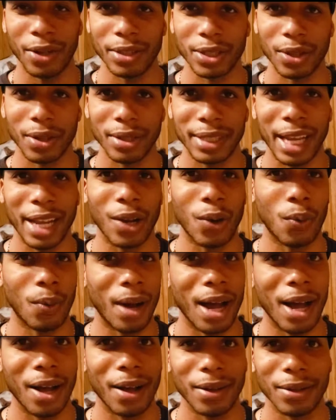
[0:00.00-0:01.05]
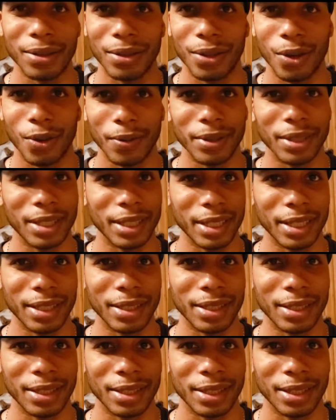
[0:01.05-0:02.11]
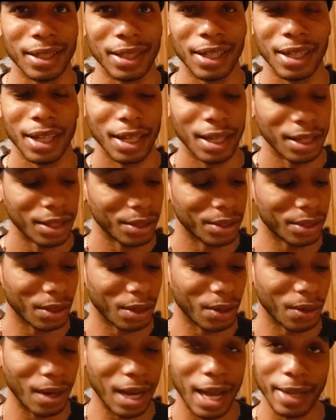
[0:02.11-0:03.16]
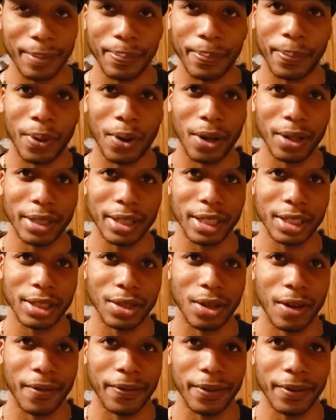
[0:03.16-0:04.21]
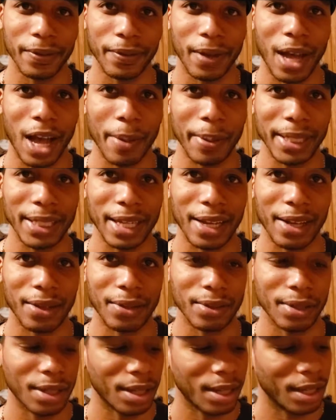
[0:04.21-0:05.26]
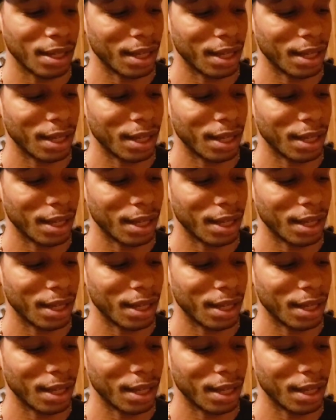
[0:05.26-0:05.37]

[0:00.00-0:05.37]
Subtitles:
it's going to take a while overseas. So I bought this off of Hobbytown,